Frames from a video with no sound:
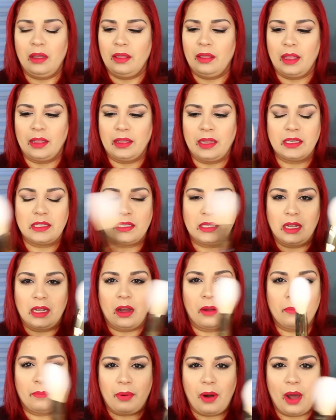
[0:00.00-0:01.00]
that they stick
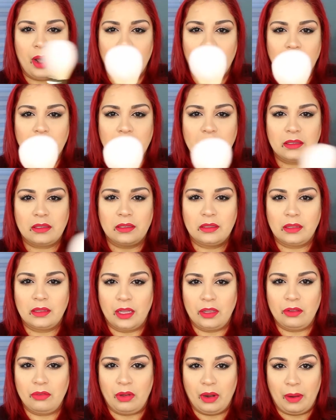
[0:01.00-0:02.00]
on products
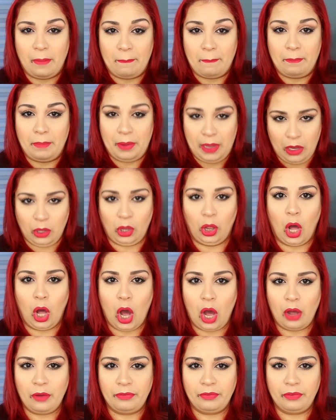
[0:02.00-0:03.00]
that you can peel
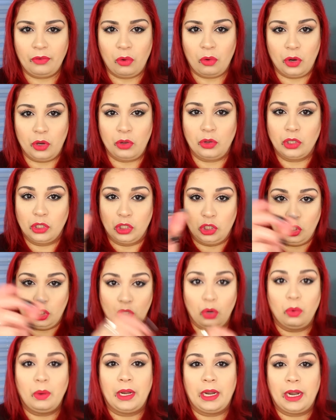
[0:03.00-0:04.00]
off or you can
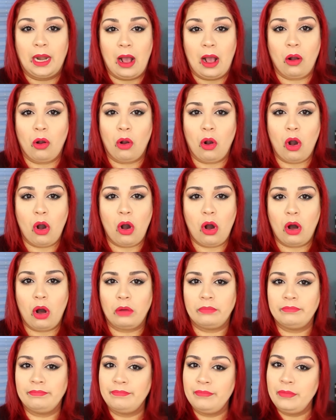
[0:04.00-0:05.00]
soak it in
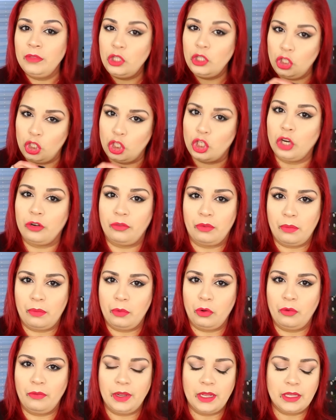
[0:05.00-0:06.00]
alcohol to
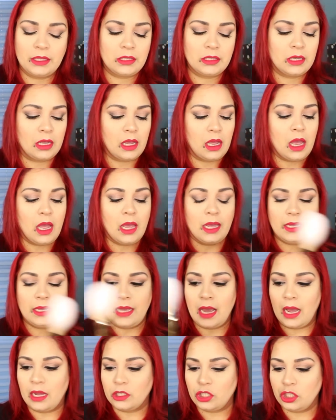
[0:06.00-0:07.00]
remove it.
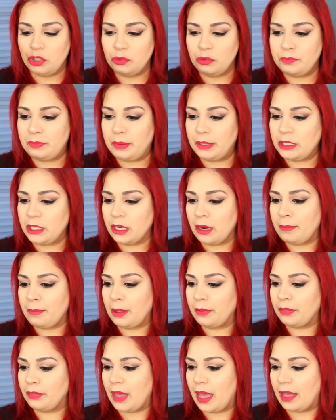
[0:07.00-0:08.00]
Yeah, she was bitching
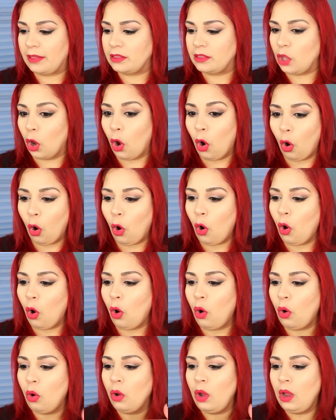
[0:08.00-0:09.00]
about that. The
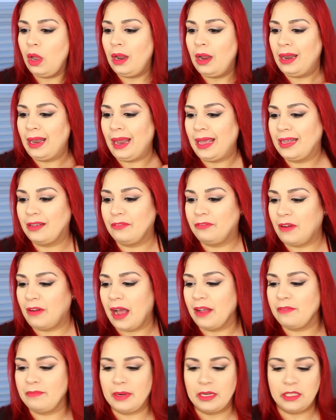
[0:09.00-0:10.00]
whole, like,
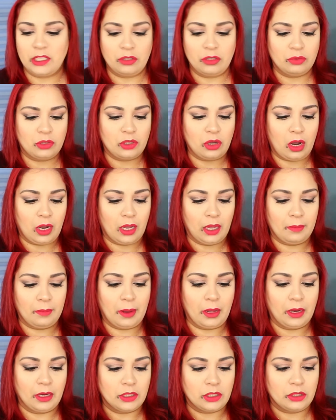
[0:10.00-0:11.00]
5 minutes she was talking
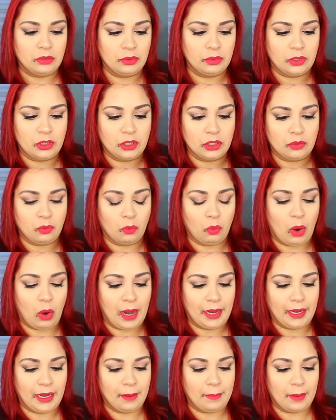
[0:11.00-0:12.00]
about it. She was just
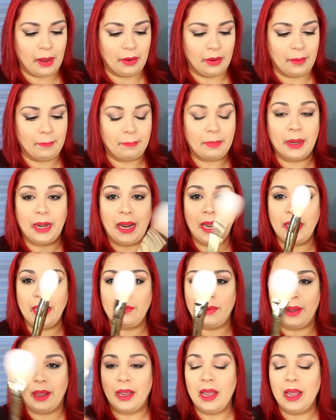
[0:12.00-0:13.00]
whining about it. But
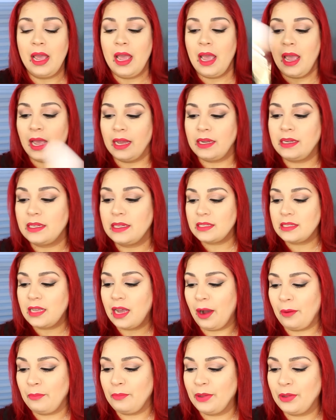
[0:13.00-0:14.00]
anyway, it
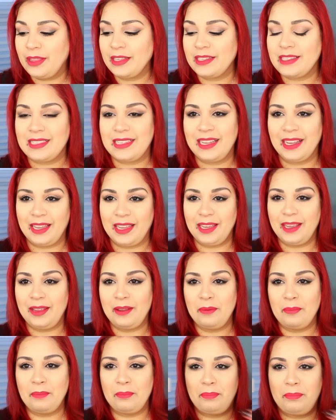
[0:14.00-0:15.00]
come with a
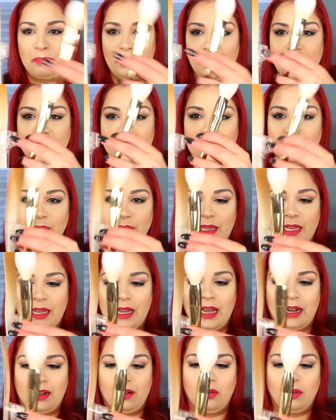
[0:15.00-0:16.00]
sticky piece to it that
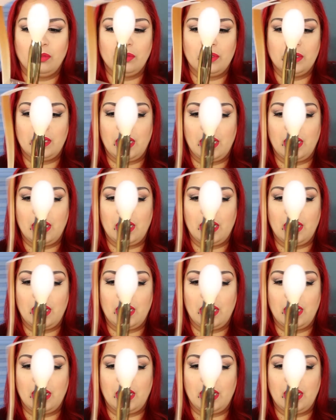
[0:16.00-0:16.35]
kind of holds it